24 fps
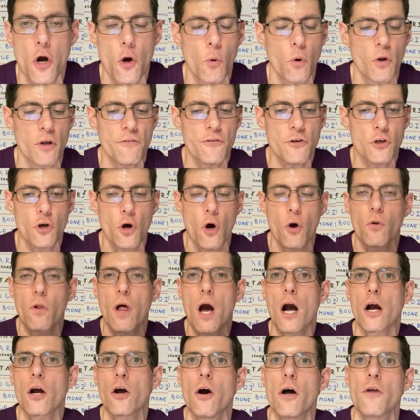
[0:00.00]
Well, if you go
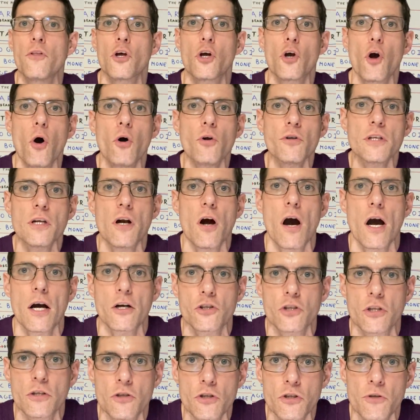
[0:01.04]
log on to Goldin
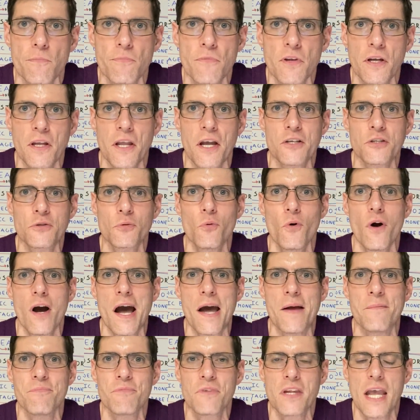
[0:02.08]
Auctions, guess
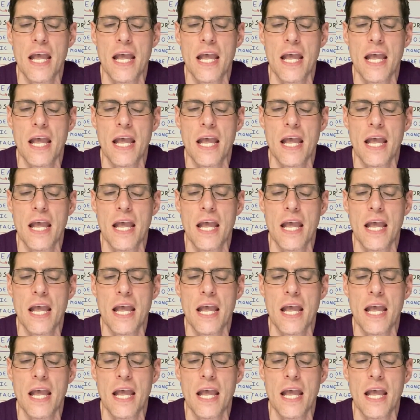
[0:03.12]
what?